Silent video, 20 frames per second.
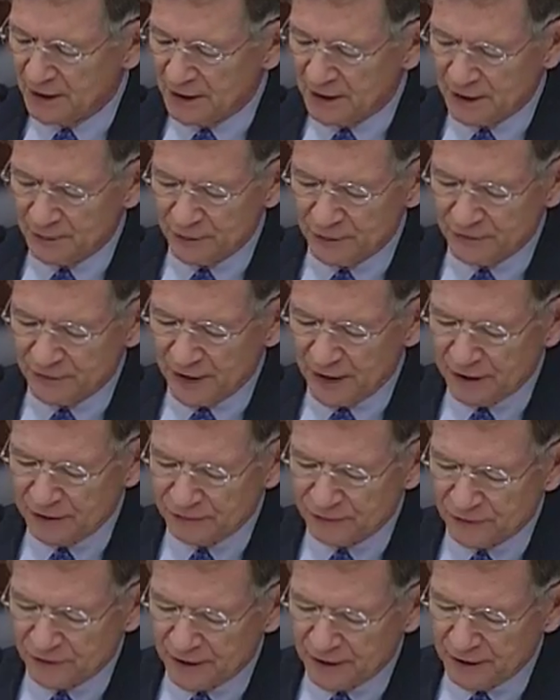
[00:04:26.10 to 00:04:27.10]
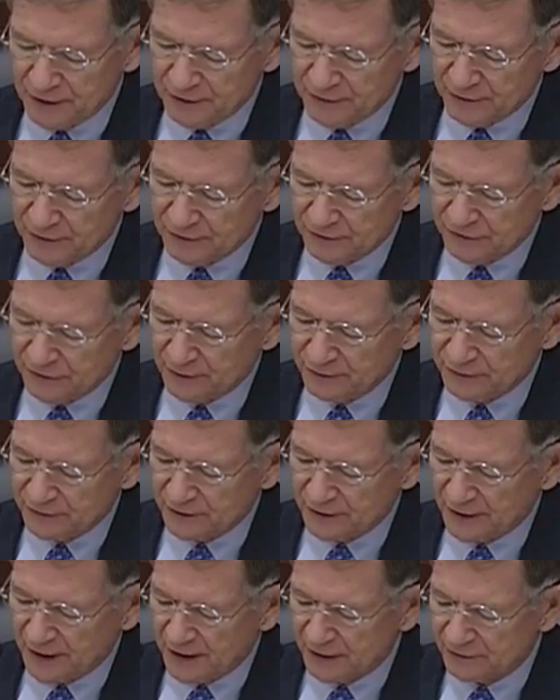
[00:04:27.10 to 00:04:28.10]
It provides for internships
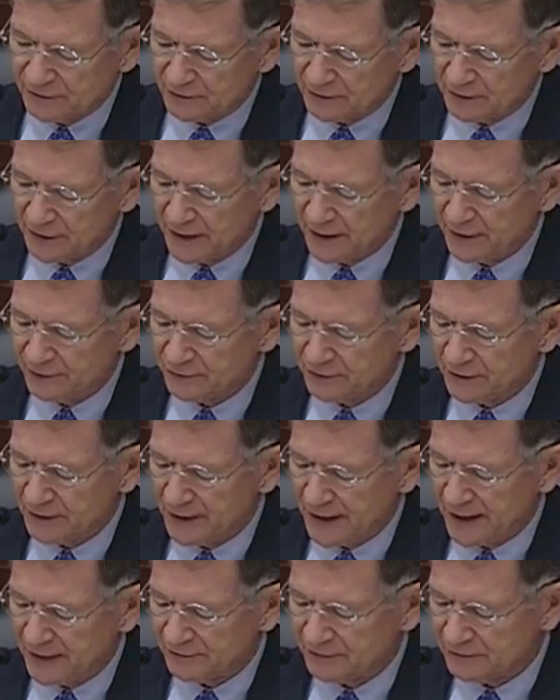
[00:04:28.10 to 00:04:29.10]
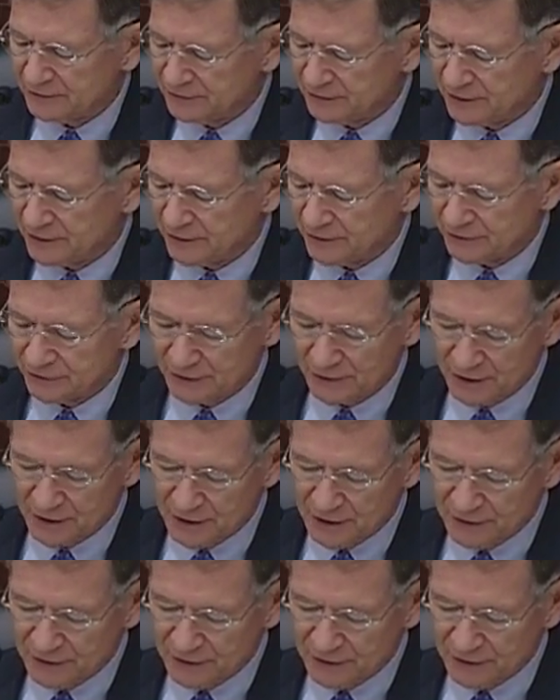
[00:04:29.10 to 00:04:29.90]
at national labs and NASA centers